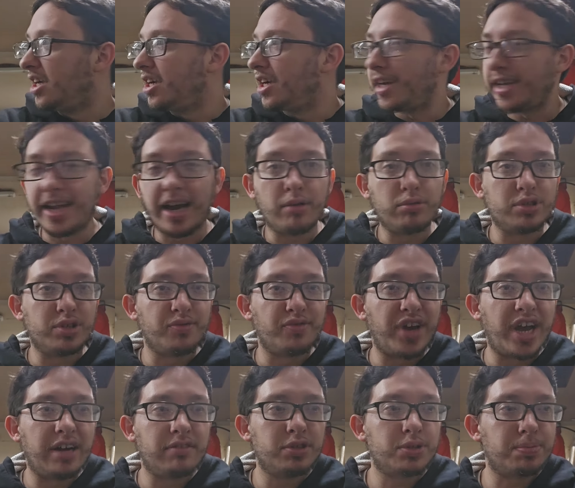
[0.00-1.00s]
And that was a
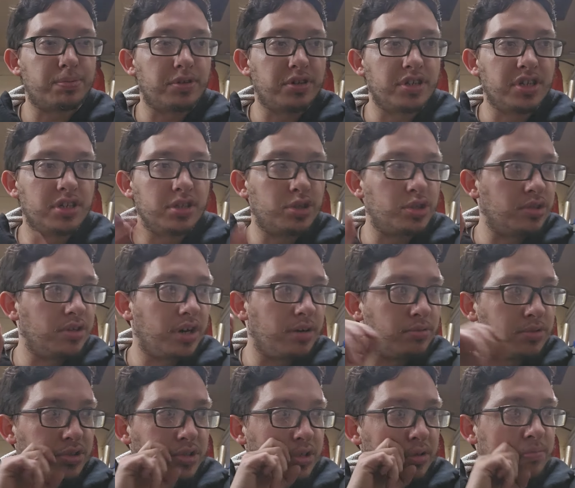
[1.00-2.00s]
valve spring issue. That
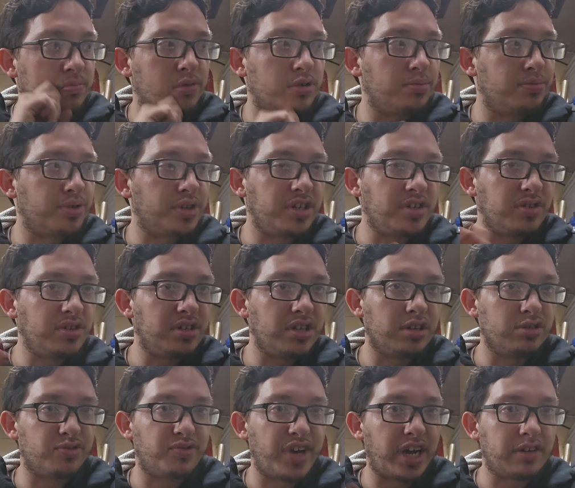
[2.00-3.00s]
was something completely, that
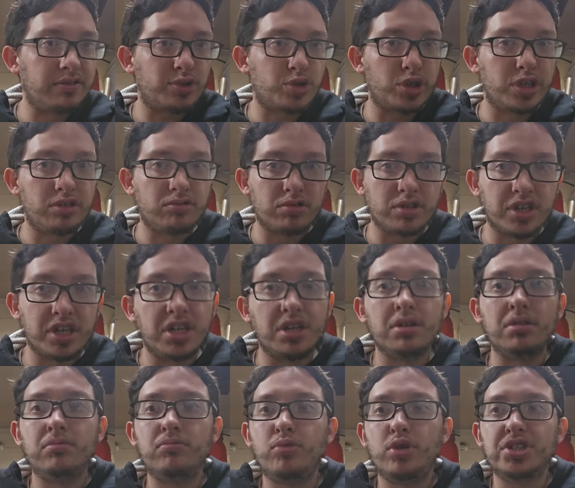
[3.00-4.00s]
was valve train related. It
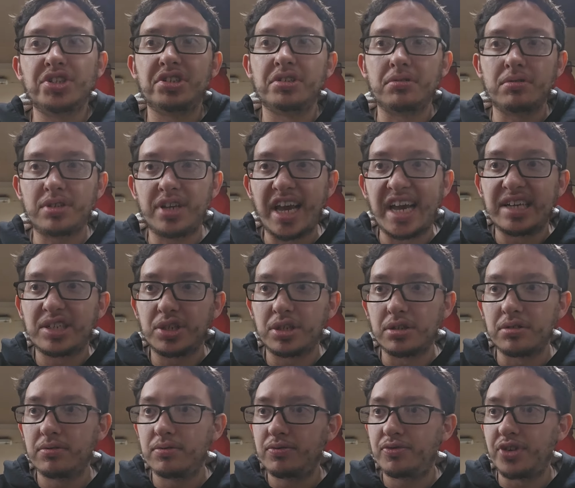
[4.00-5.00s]
wasn't gasket
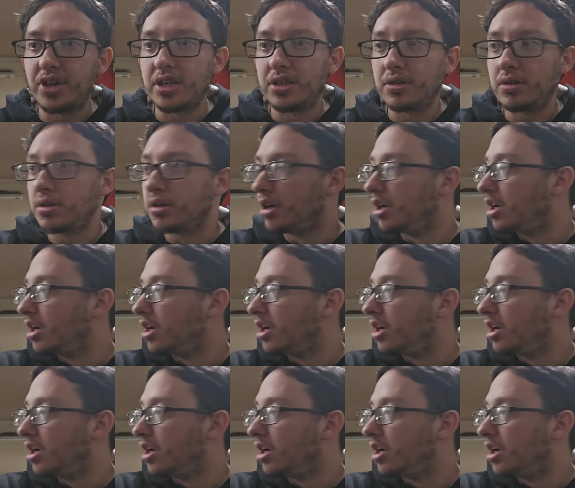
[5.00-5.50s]
failure.